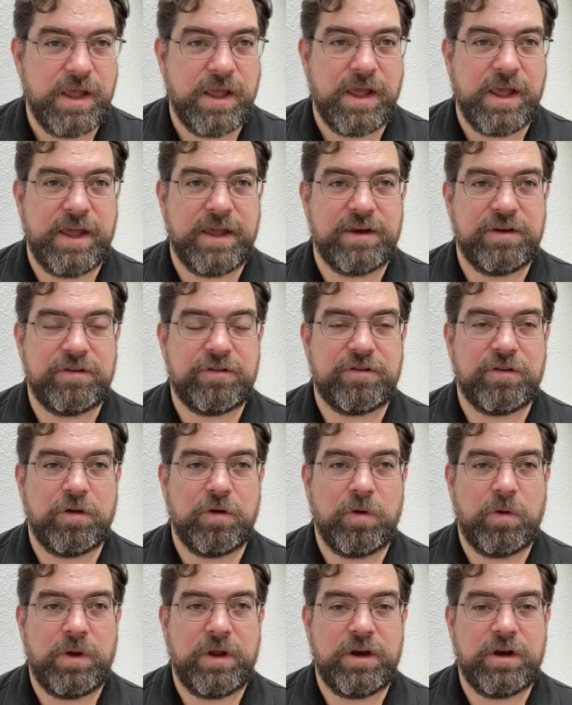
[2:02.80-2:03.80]
And
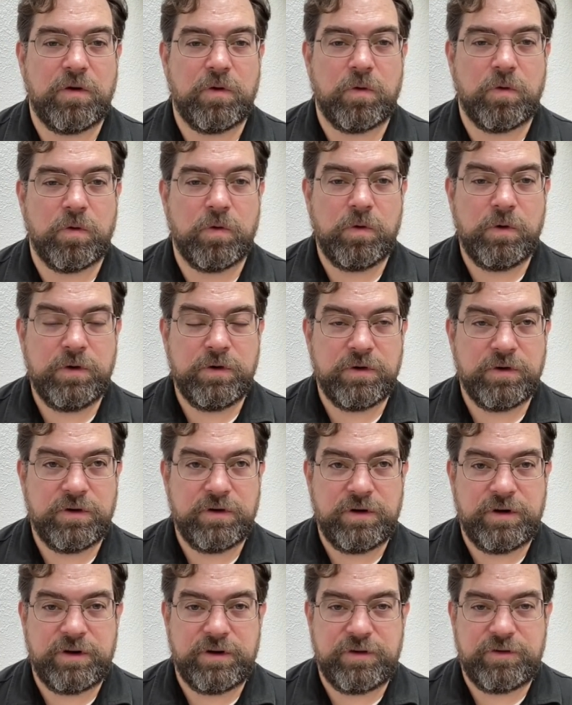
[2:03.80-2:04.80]
so in
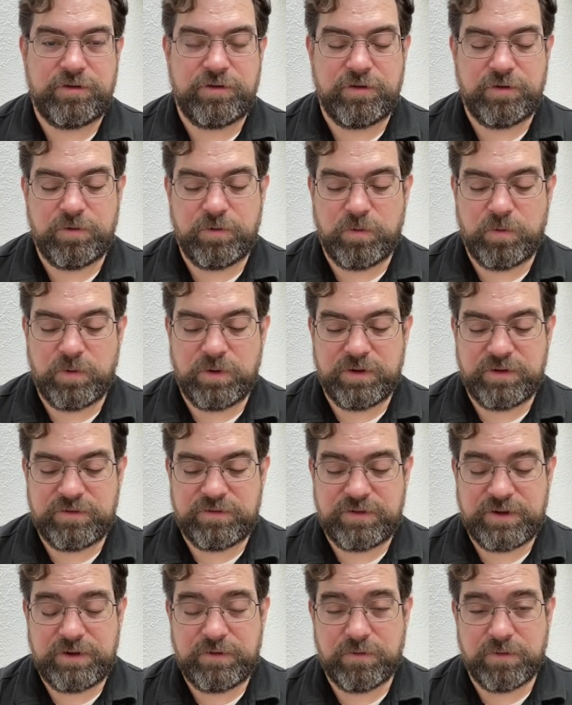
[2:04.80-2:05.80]
order to
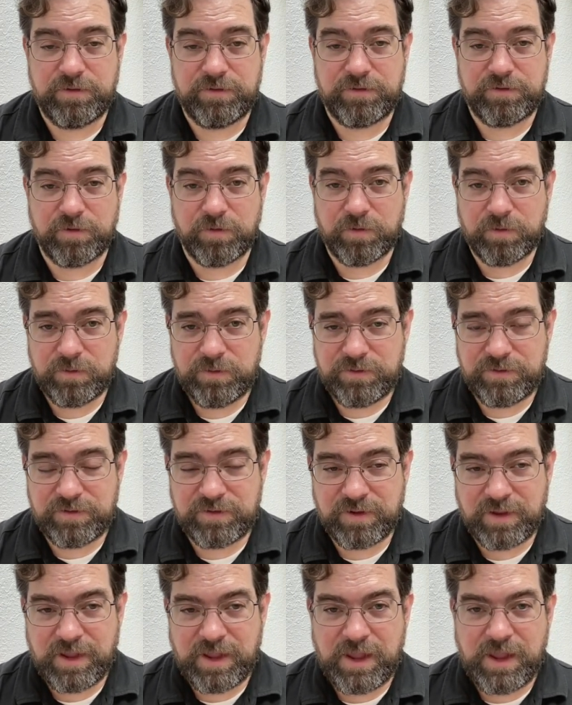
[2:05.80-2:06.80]
see results,
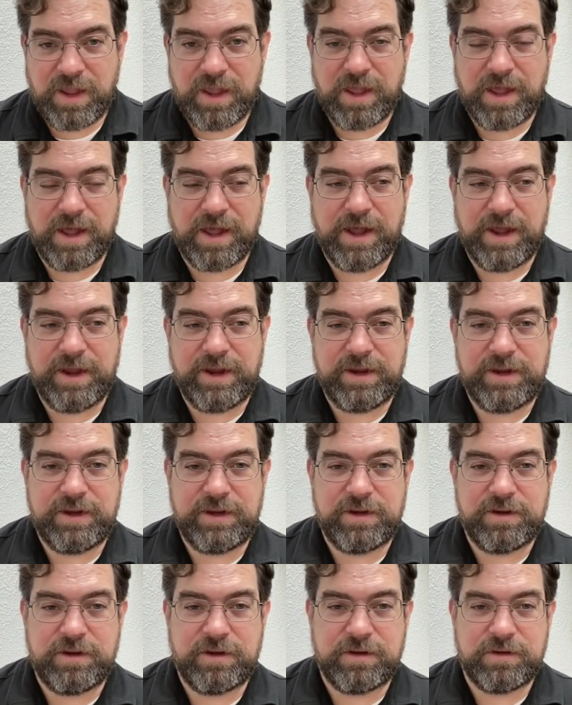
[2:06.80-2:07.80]

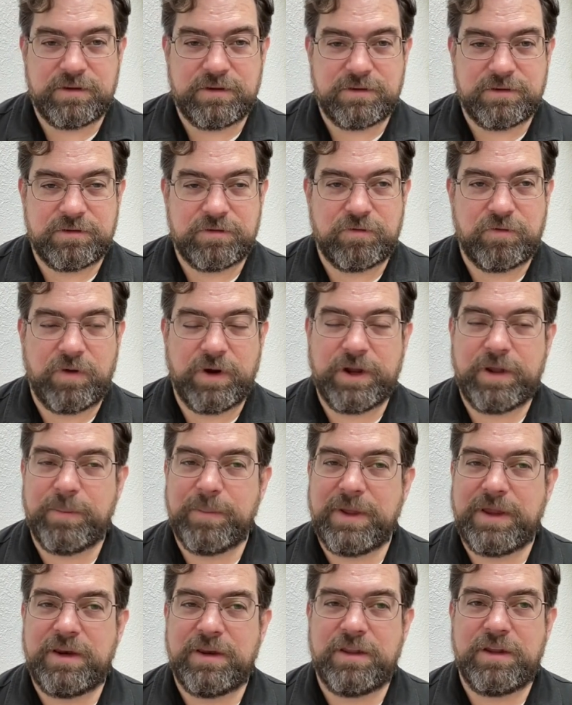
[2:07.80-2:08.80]
I
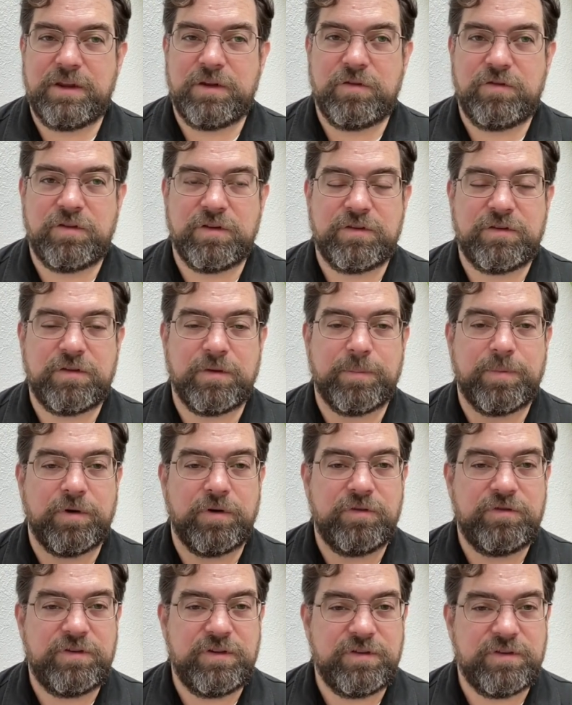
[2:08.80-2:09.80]
recommend that you just
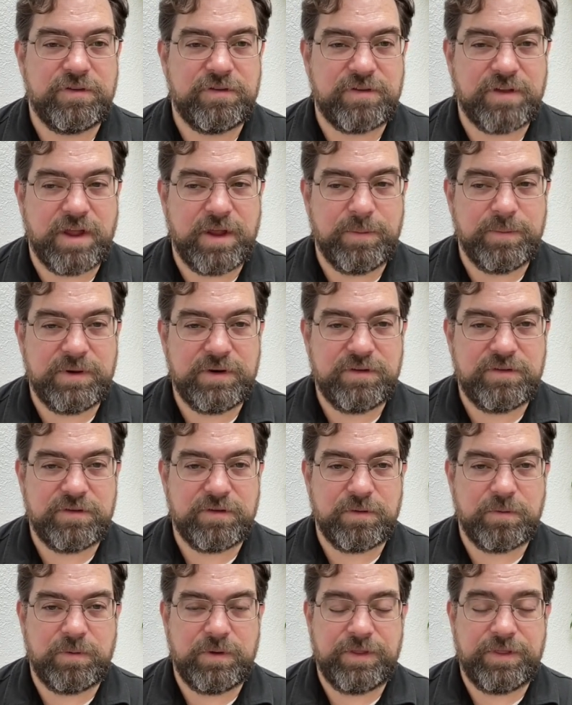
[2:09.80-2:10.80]
approach these assignments
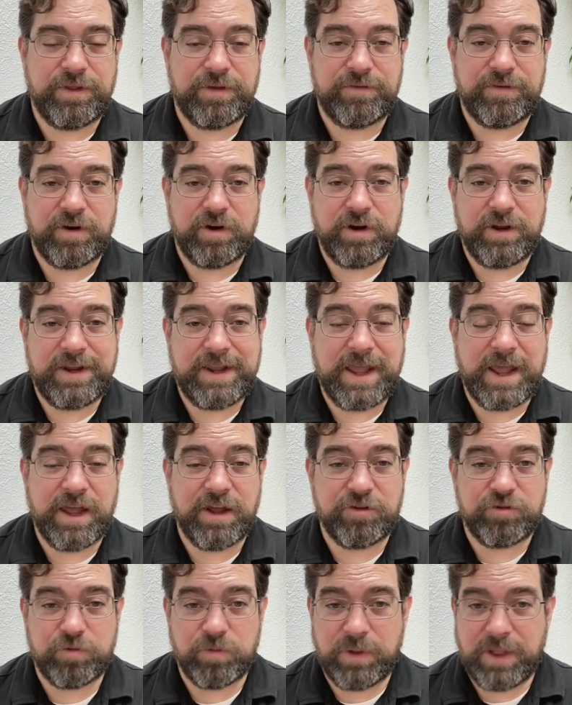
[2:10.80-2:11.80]
with a very
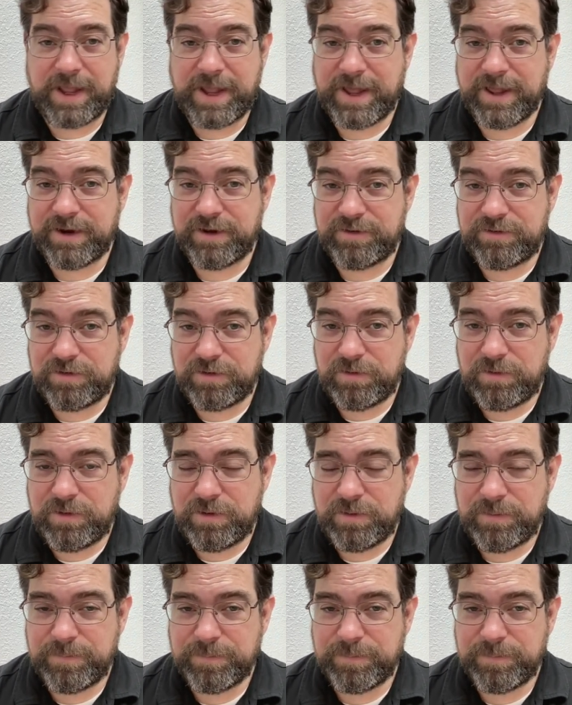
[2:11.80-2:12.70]
casual attitude